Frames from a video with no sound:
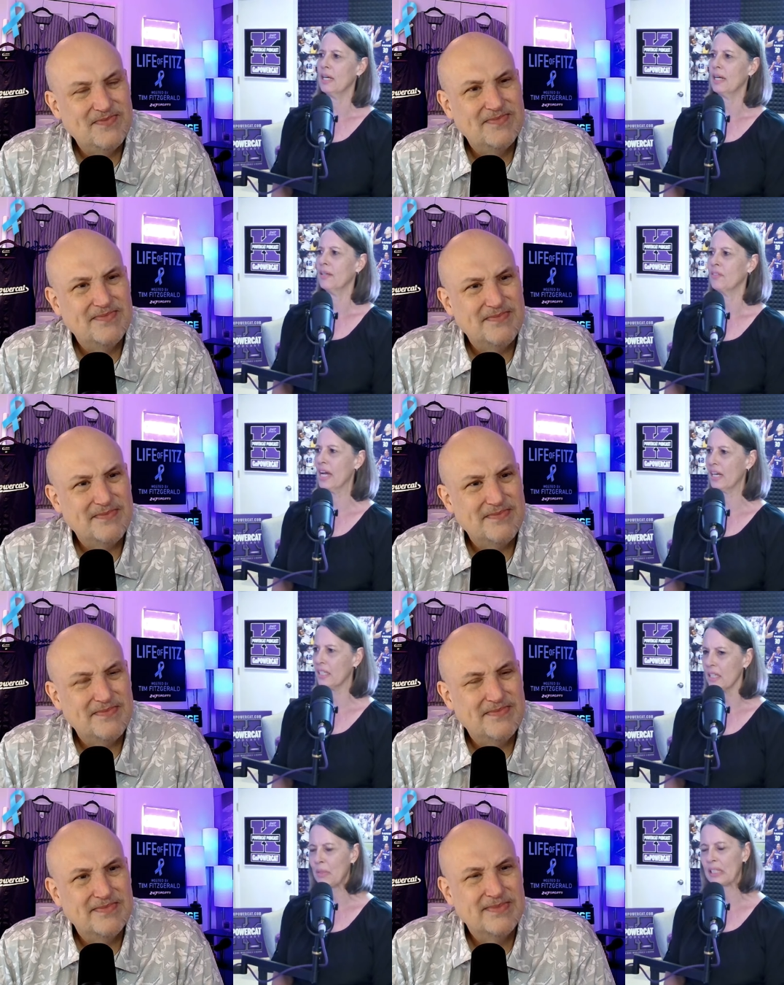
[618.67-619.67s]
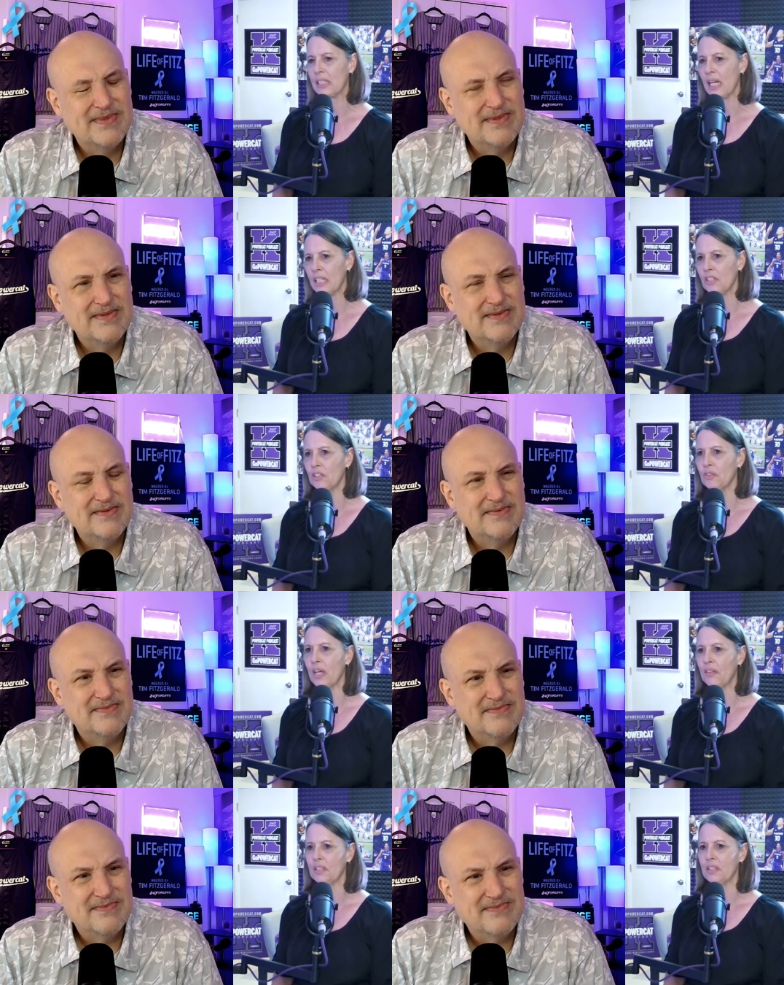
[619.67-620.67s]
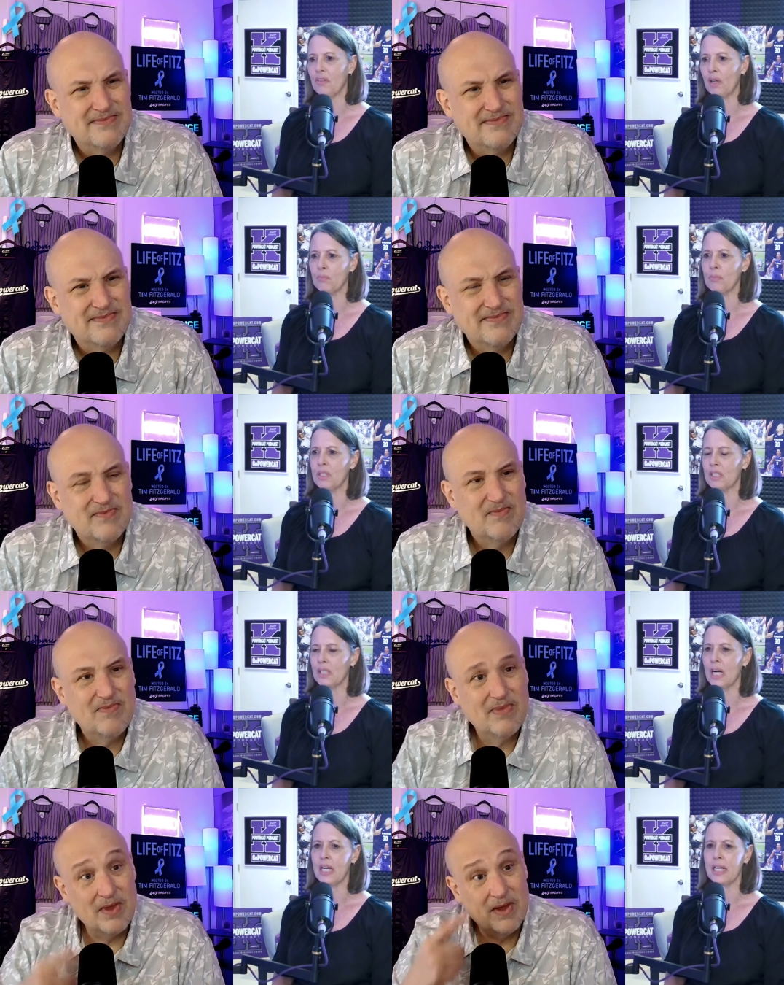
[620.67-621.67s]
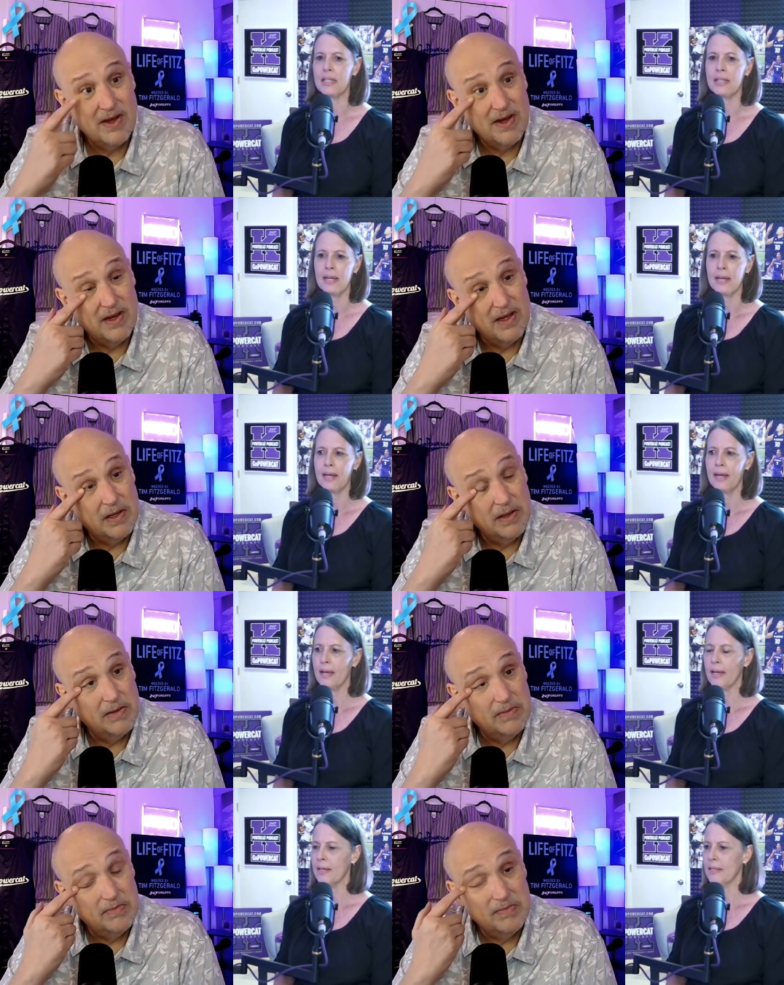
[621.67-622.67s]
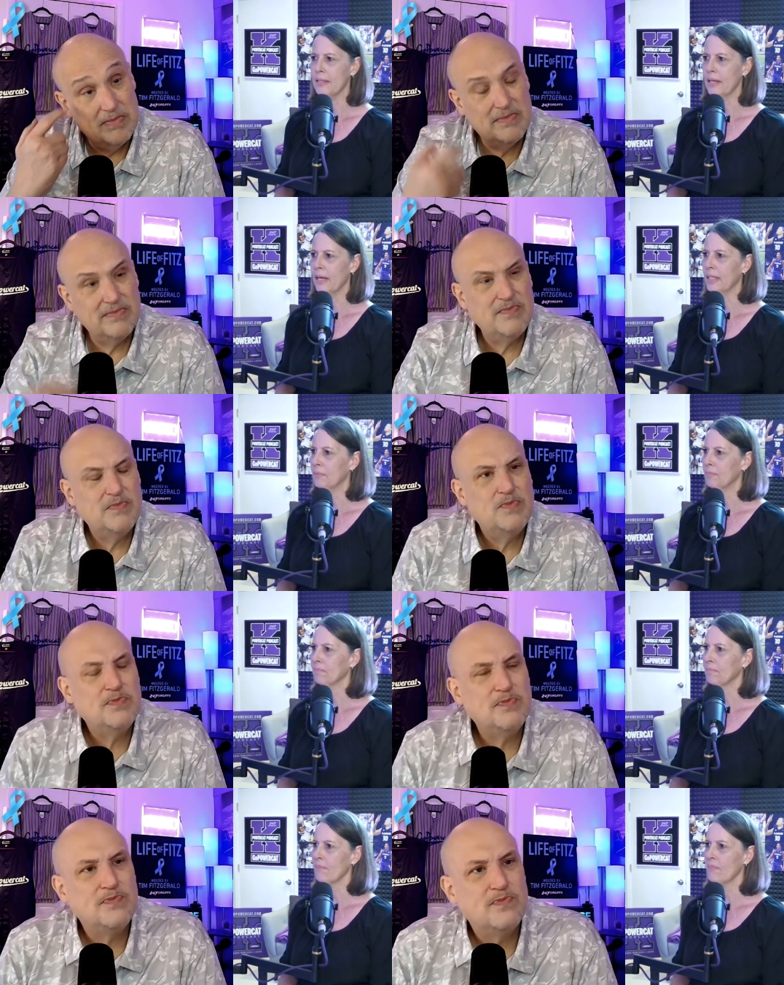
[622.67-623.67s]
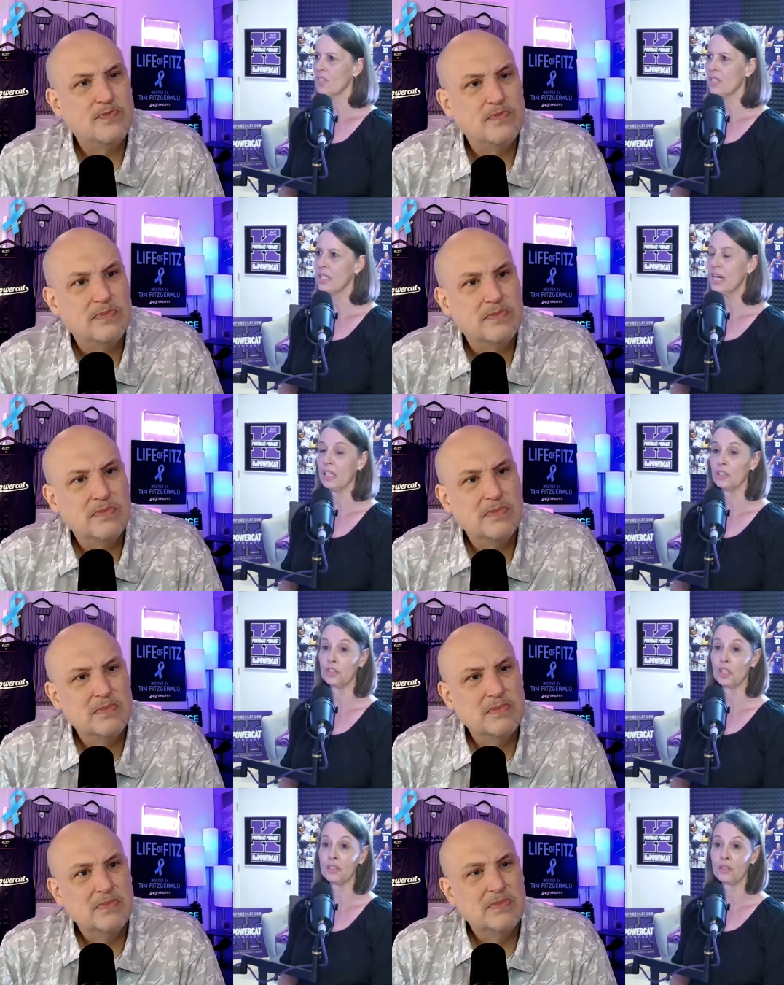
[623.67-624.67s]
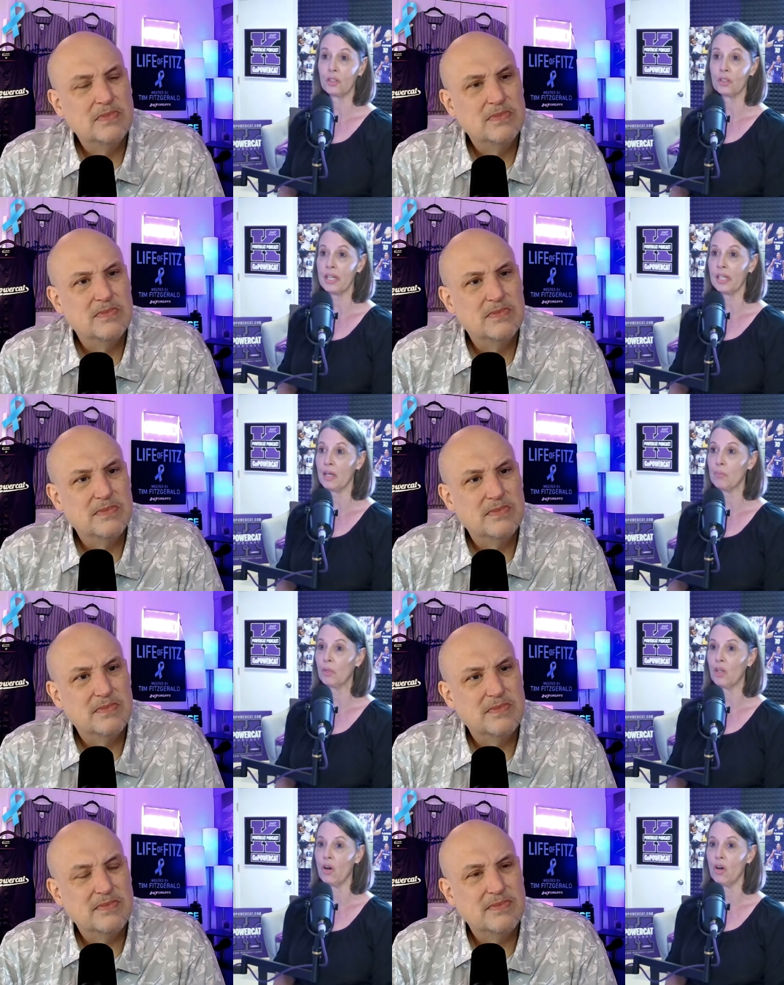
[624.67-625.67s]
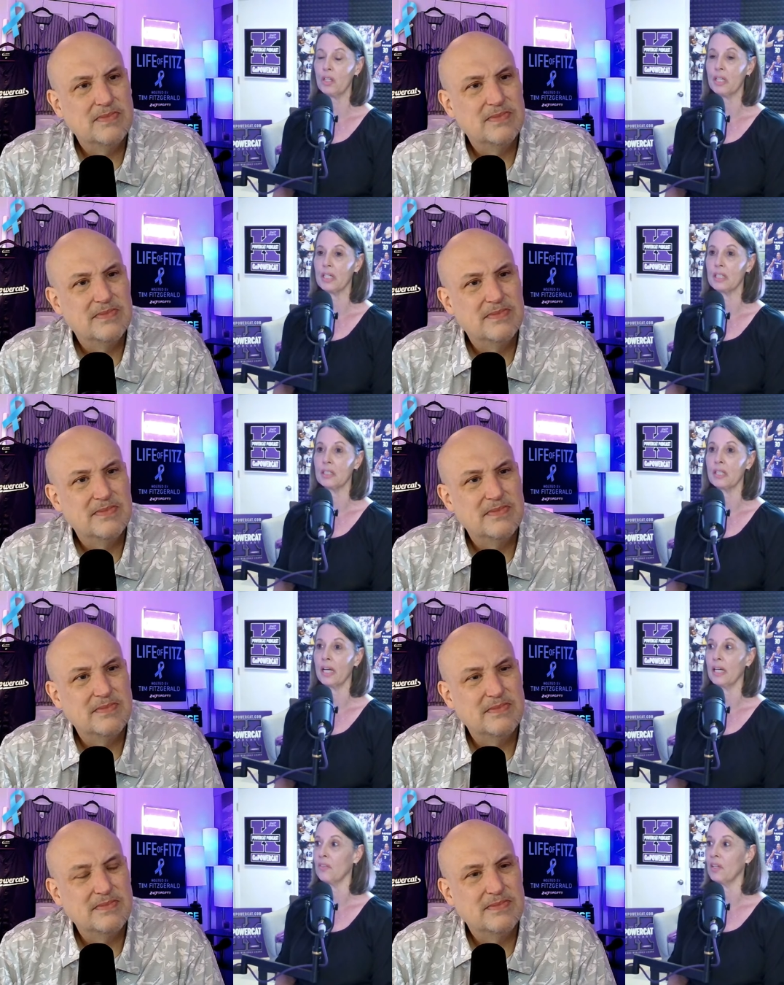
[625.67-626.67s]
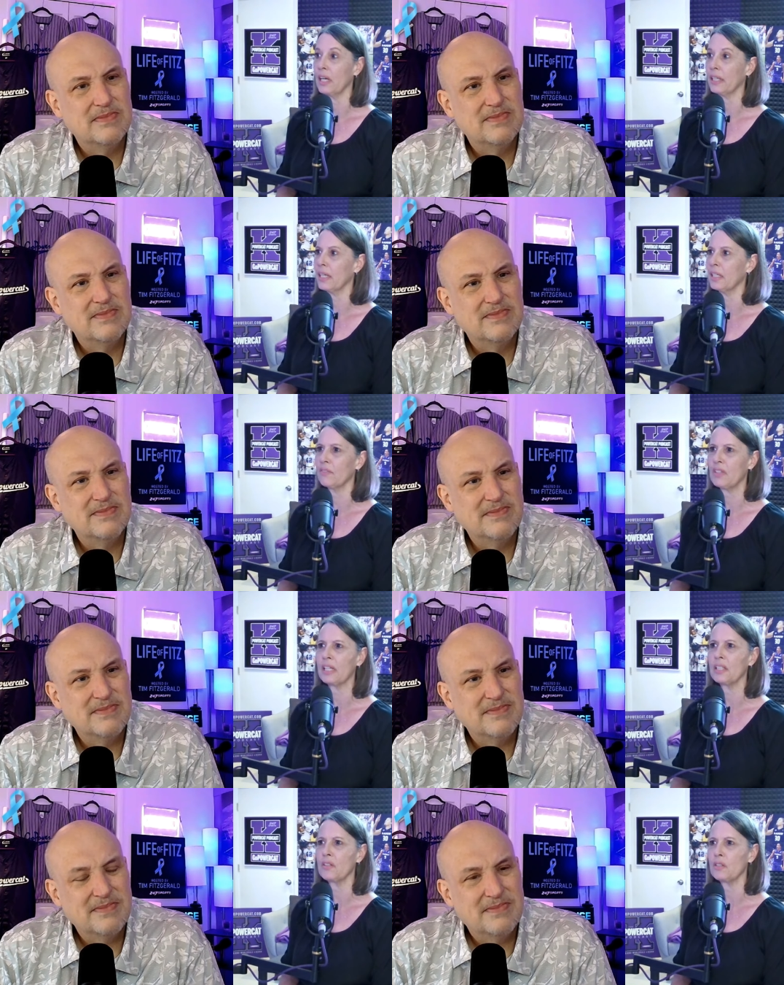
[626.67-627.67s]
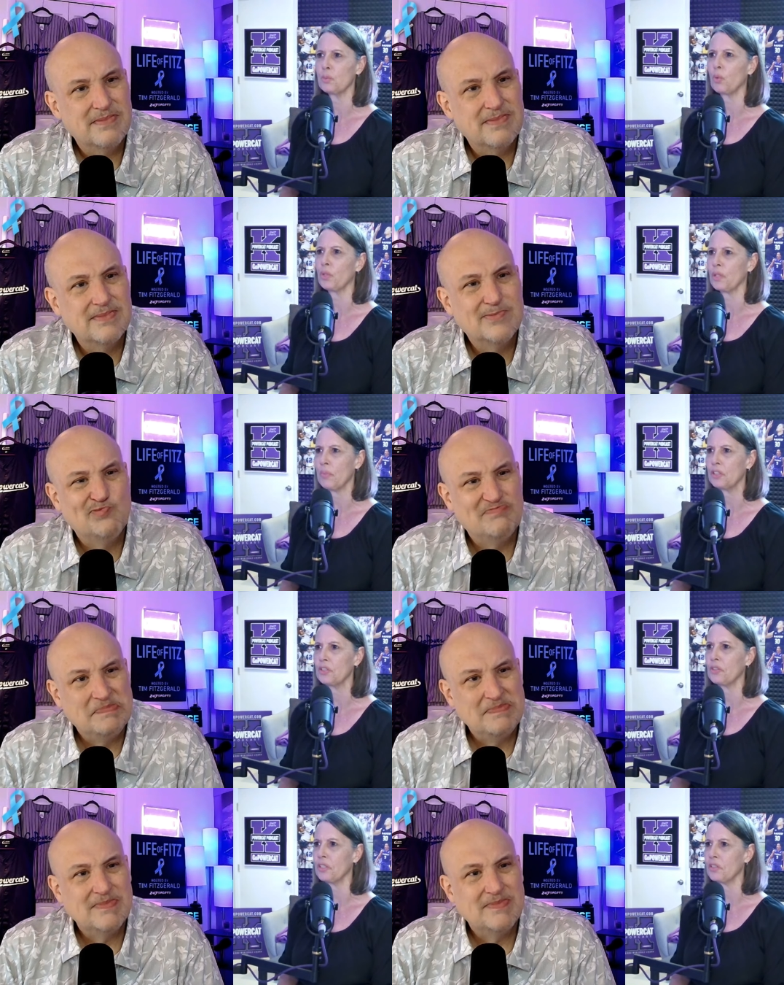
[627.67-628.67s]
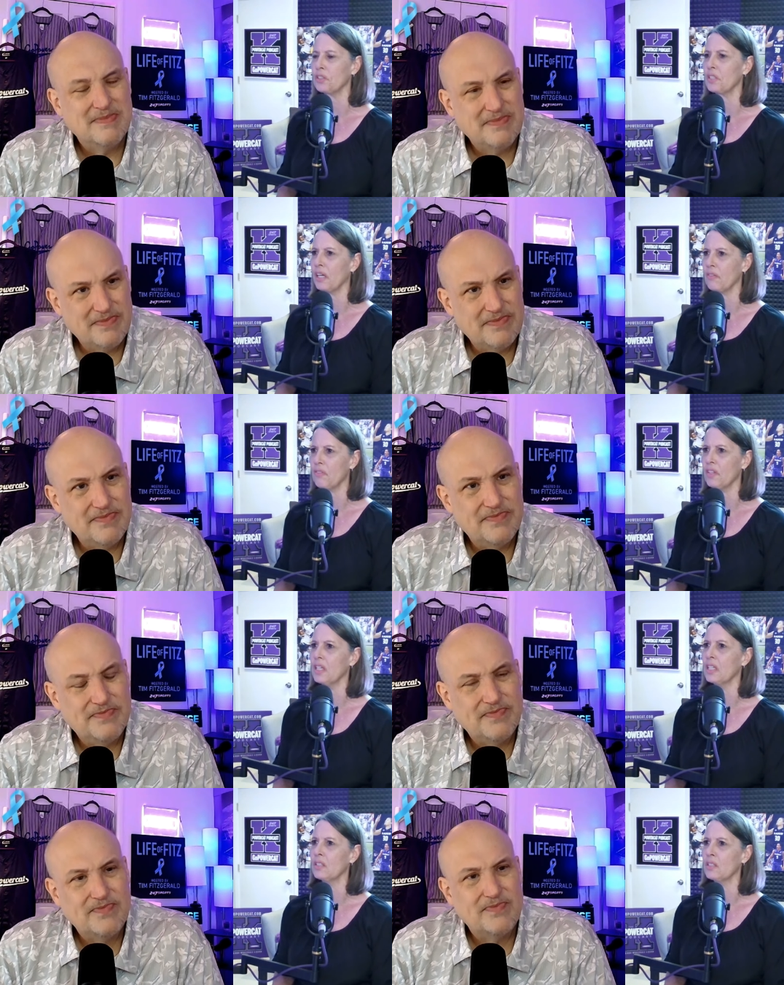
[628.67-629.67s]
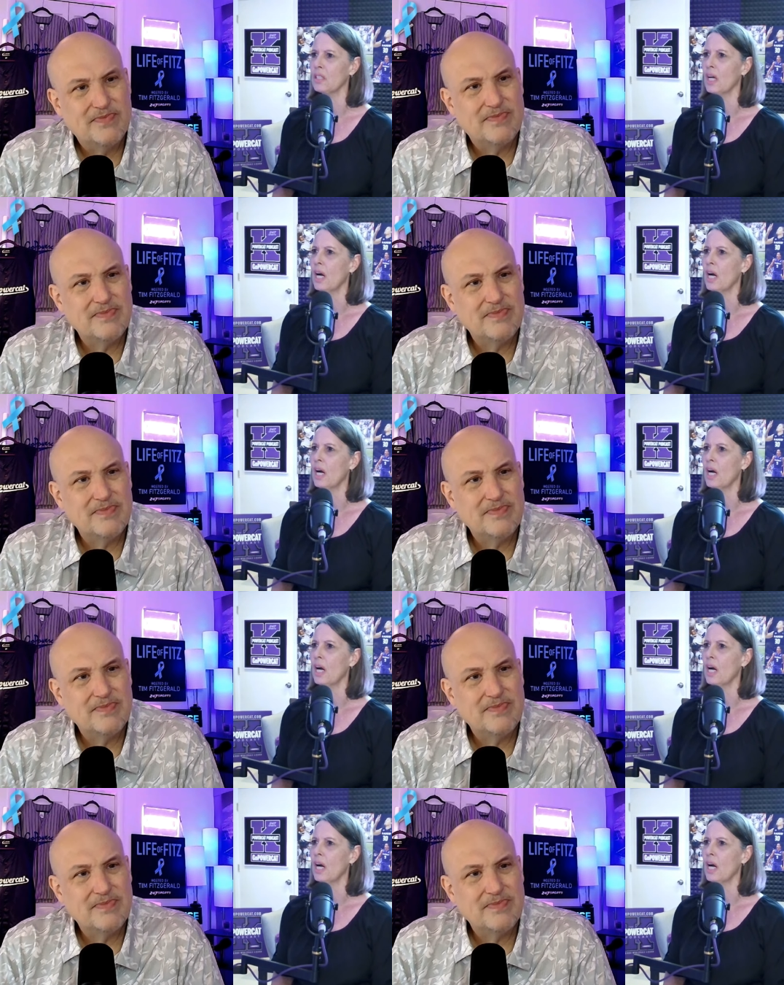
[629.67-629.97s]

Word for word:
Speaker 1: uh, the academic side, student athlete development side. And um, yeah, John Curry came along and and then I kind of got into the sport administrator side of things.